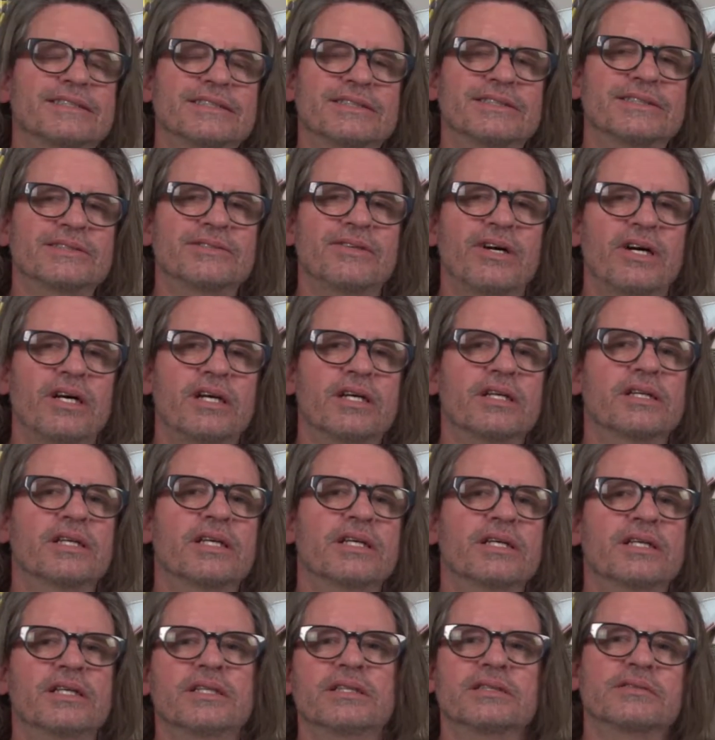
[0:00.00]
to do all
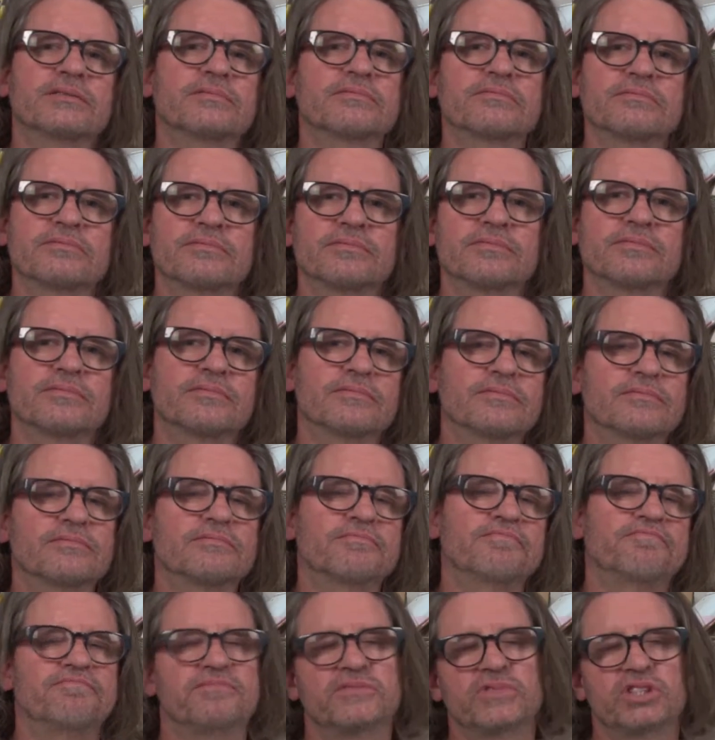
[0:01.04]
the
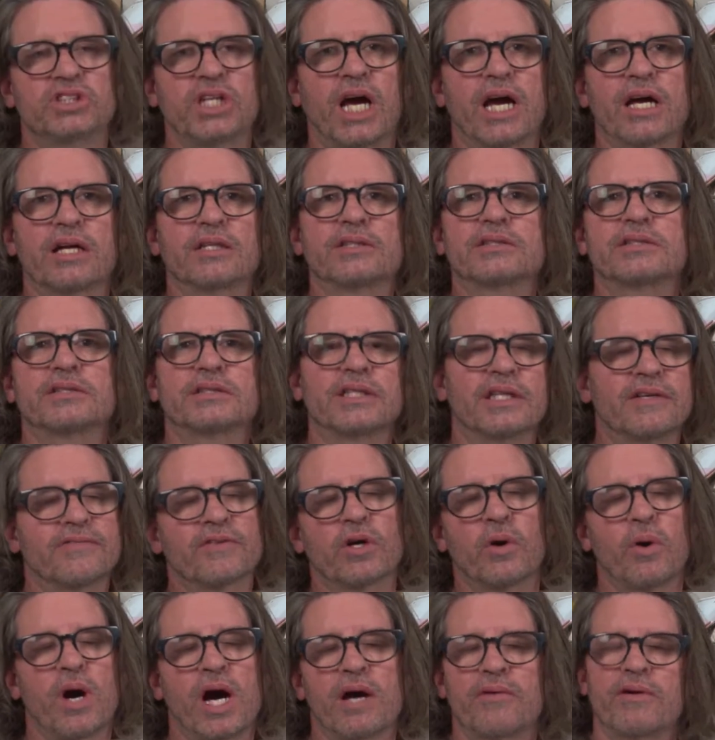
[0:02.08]
child stuff,
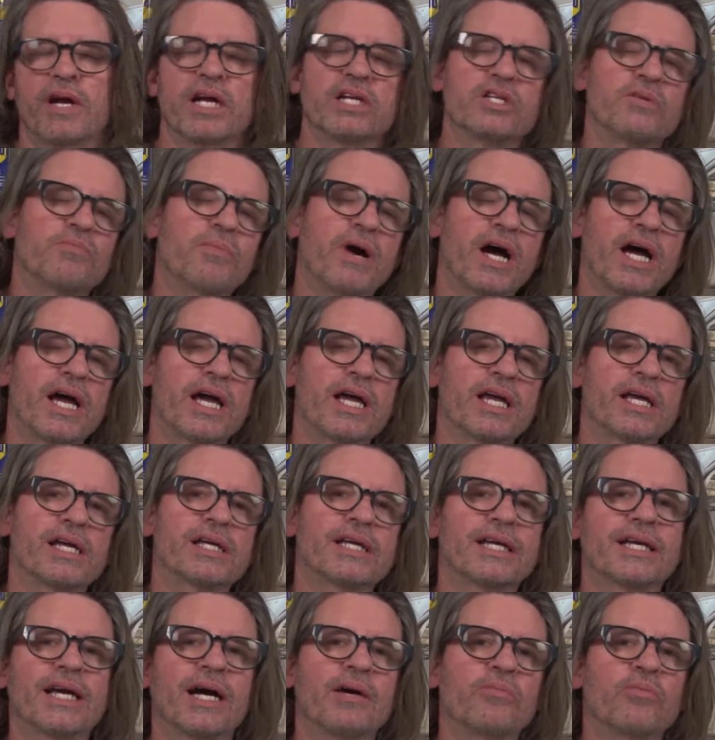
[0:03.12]
go out, ride your
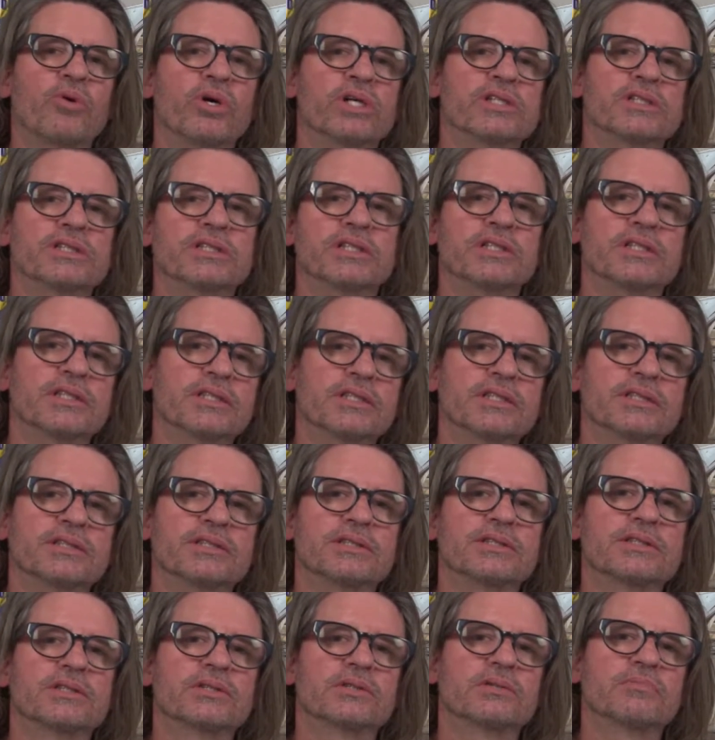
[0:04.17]
bike, cowboys and
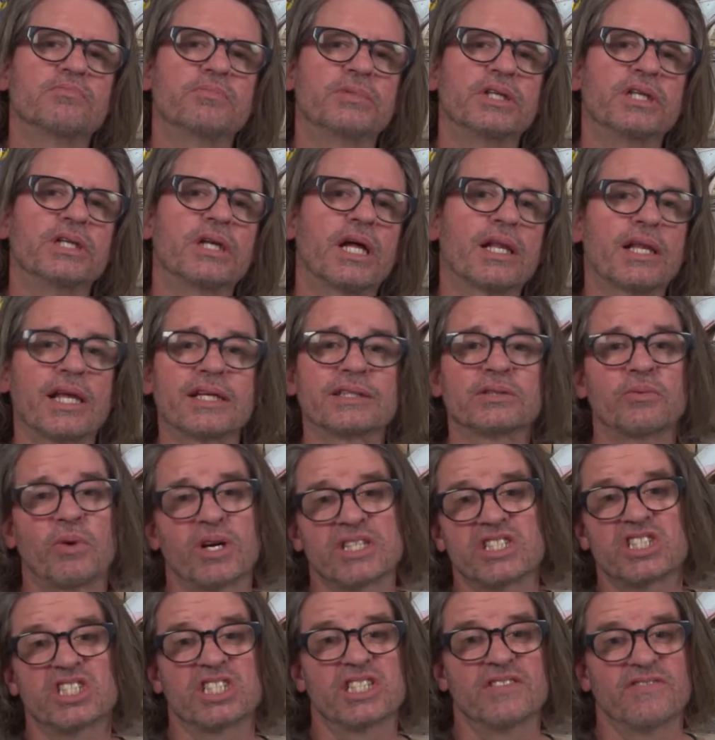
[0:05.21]
Indians. But I like to
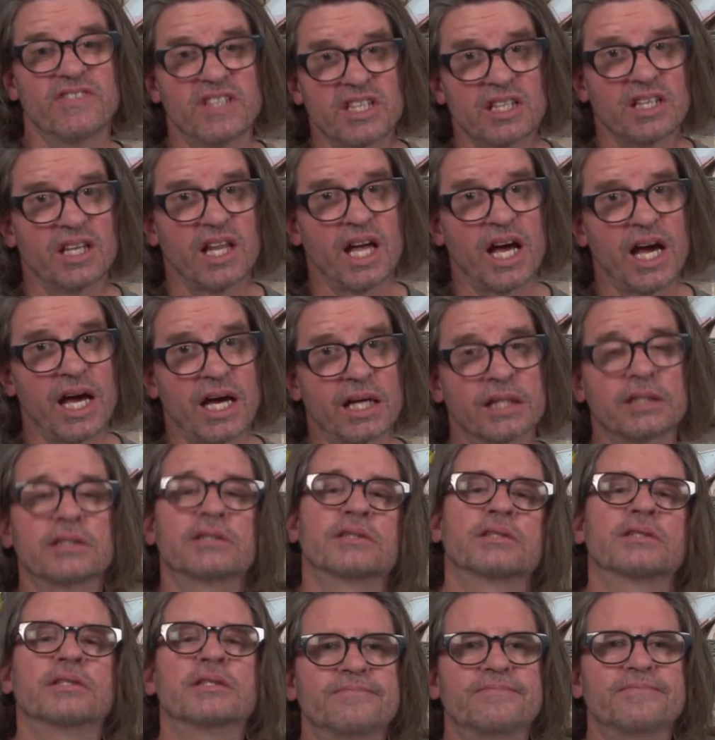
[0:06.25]
watch TV a
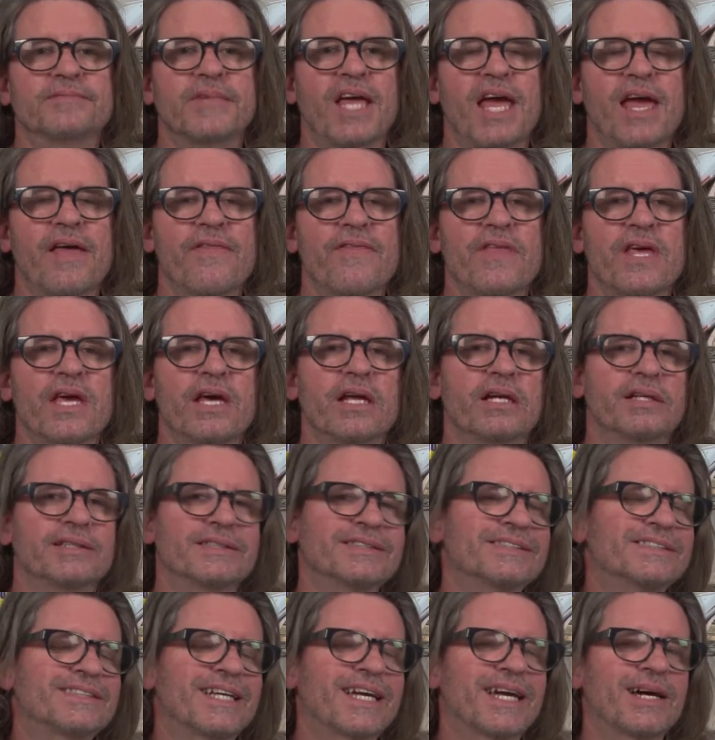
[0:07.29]
lot. And then
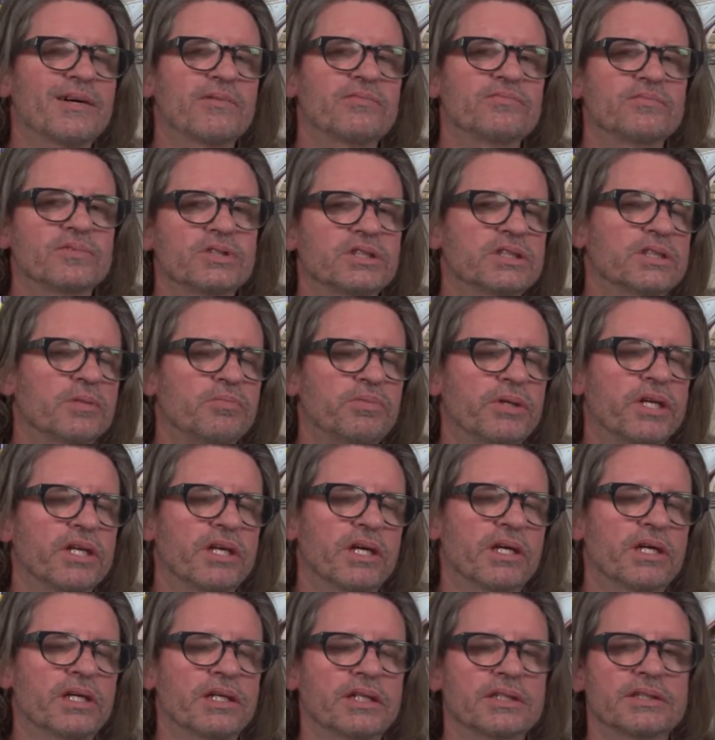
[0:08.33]
it's like I'm still pretty
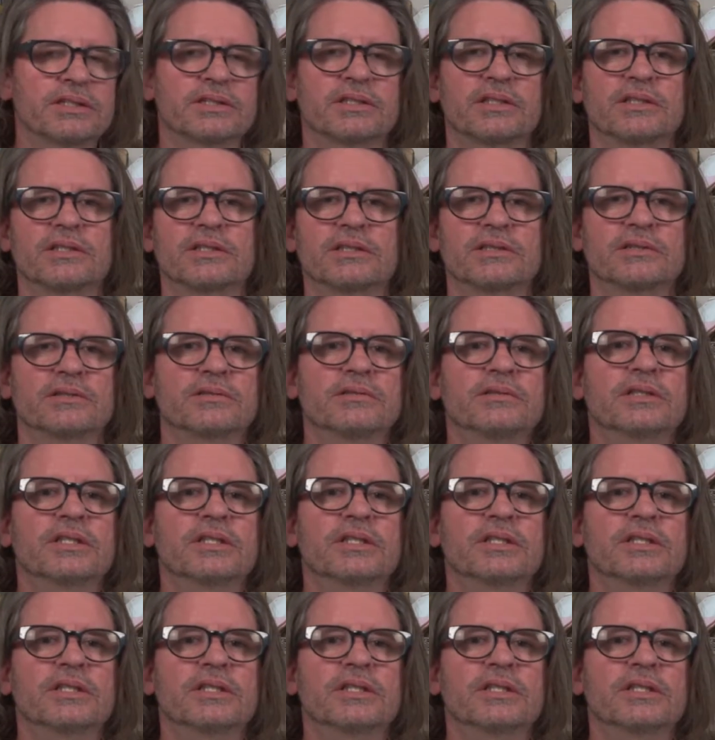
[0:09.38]
young. I started,